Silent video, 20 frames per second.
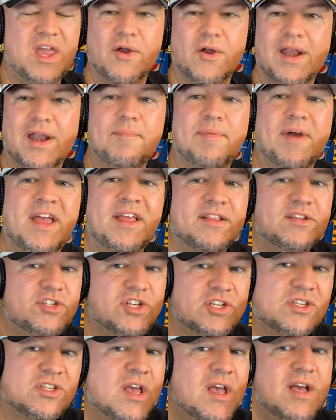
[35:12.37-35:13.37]
or anybody to
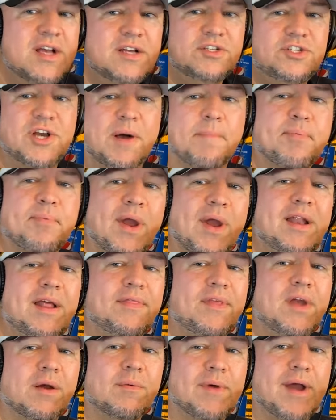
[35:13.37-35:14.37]
just jump right in
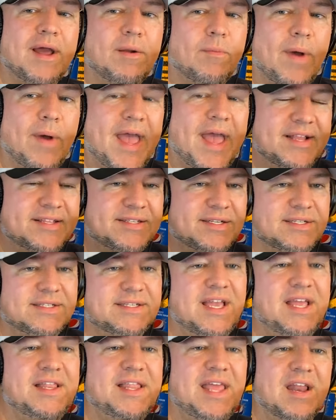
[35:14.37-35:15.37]
there right away and
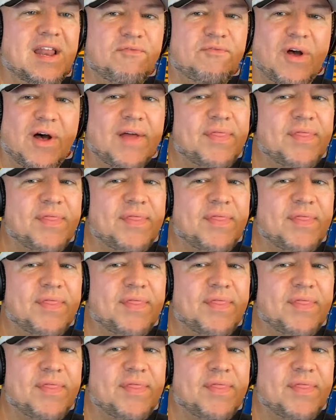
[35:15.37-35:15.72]
succeed in the N F L.